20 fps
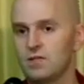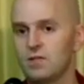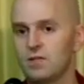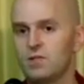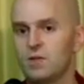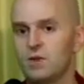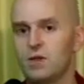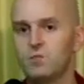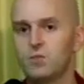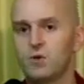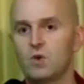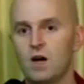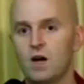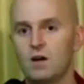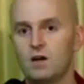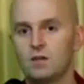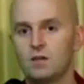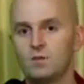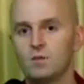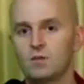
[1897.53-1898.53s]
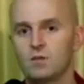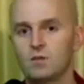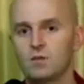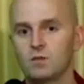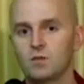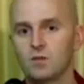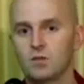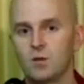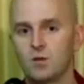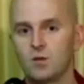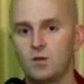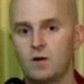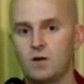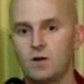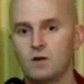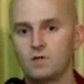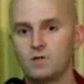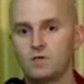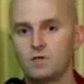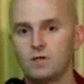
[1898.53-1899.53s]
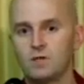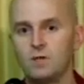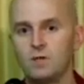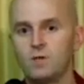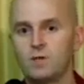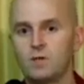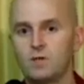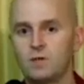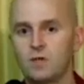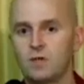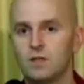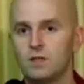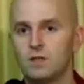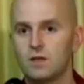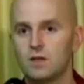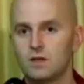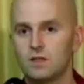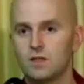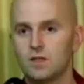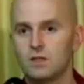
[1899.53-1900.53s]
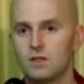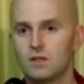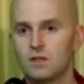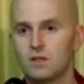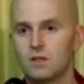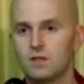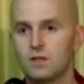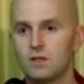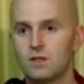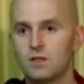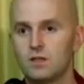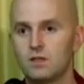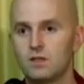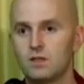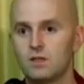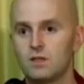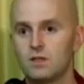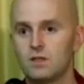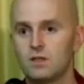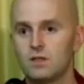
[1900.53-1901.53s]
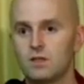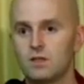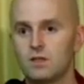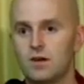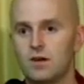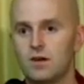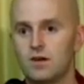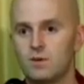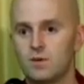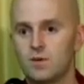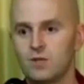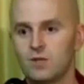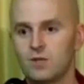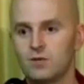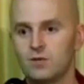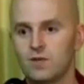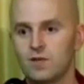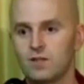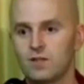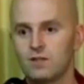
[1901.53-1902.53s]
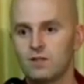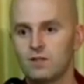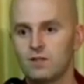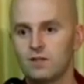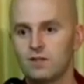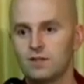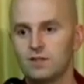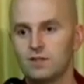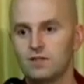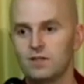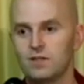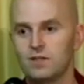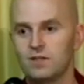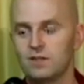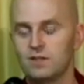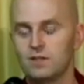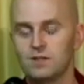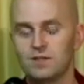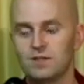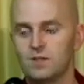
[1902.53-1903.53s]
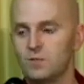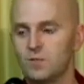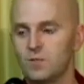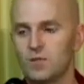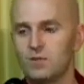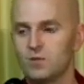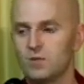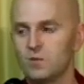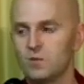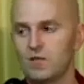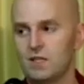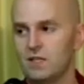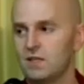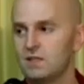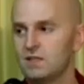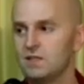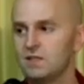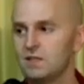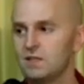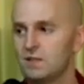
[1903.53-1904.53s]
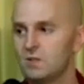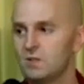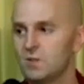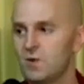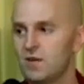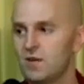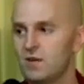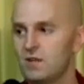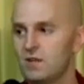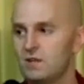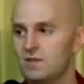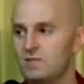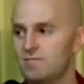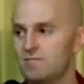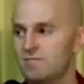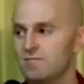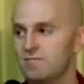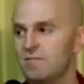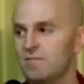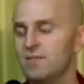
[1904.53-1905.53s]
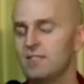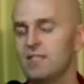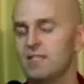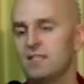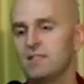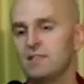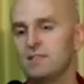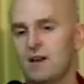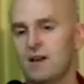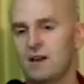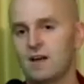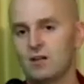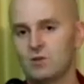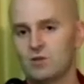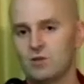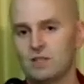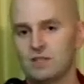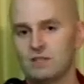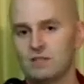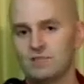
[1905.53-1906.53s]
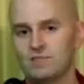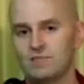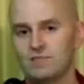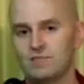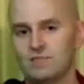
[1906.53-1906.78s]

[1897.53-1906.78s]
He's very proud. He wants to show off. He wants to get that attention. How do we know that? Because when he doesn't get his way, he gets angry.